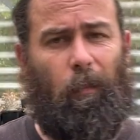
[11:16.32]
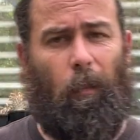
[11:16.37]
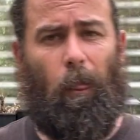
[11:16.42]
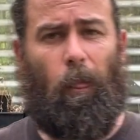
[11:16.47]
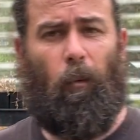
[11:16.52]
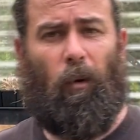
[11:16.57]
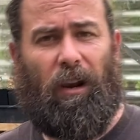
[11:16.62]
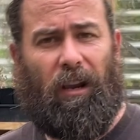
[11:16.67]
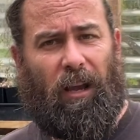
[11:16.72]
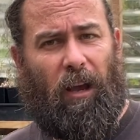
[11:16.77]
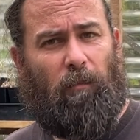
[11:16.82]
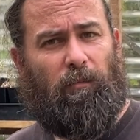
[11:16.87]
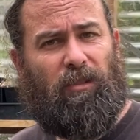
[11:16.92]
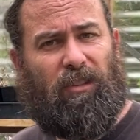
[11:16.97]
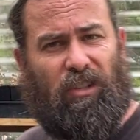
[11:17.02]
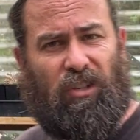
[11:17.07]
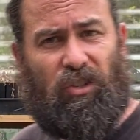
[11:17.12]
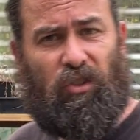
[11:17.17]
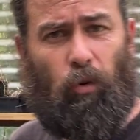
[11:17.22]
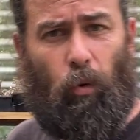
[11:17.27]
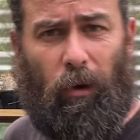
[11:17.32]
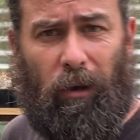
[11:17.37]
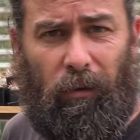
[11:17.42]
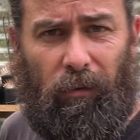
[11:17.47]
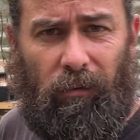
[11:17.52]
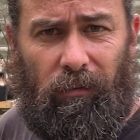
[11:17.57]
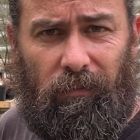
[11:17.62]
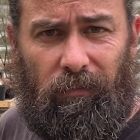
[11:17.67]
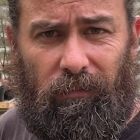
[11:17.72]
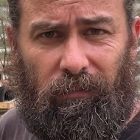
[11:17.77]
When it comes to
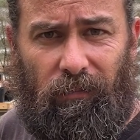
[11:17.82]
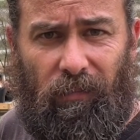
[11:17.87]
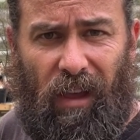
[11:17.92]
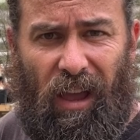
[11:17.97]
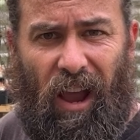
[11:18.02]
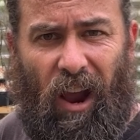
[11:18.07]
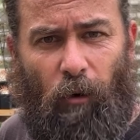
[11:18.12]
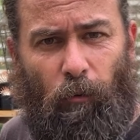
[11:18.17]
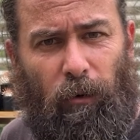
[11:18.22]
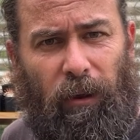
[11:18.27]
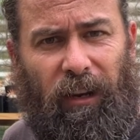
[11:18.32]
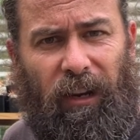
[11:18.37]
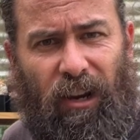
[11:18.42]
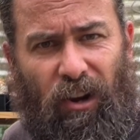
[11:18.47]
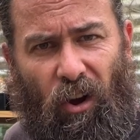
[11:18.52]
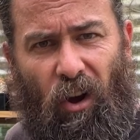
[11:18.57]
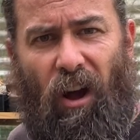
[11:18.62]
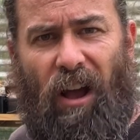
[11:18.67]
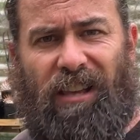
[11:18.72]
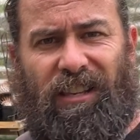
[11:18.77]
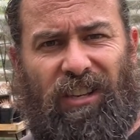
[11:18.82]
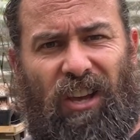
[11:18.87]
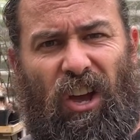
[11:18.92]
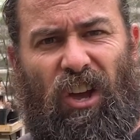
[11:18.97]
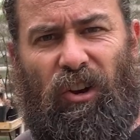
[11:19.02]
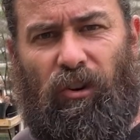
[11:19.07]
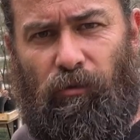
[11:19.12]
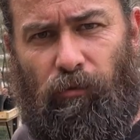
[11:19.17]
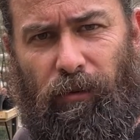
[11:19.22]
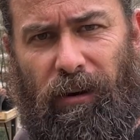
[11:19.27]
soil, a really nice,
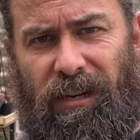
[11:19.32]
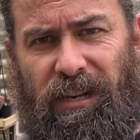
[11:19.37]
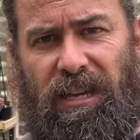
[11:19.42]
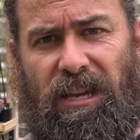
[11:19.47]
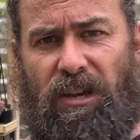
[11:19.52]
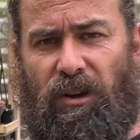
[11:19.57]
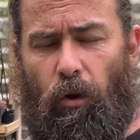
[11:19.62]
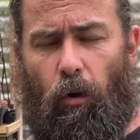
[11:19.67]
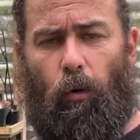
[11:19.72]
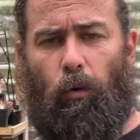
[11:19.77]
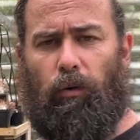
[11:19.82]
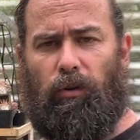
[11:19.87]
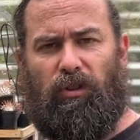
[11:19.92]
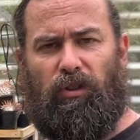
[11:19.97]
gritty, coarse